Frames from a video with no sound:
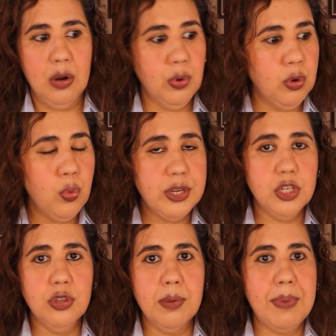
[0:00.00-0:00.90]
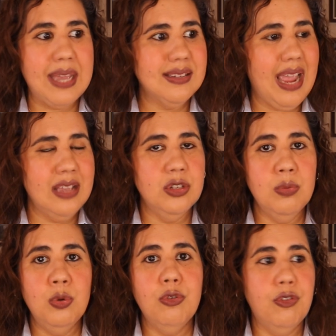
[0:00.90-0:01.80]
I want to wish you the best as
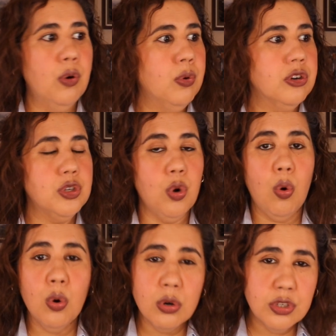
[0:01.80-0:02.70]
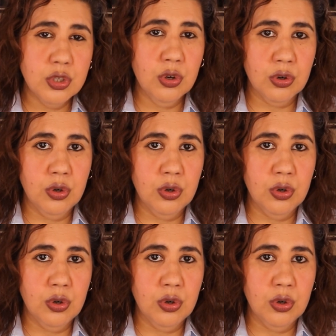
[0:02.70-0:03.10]
you move forward towards your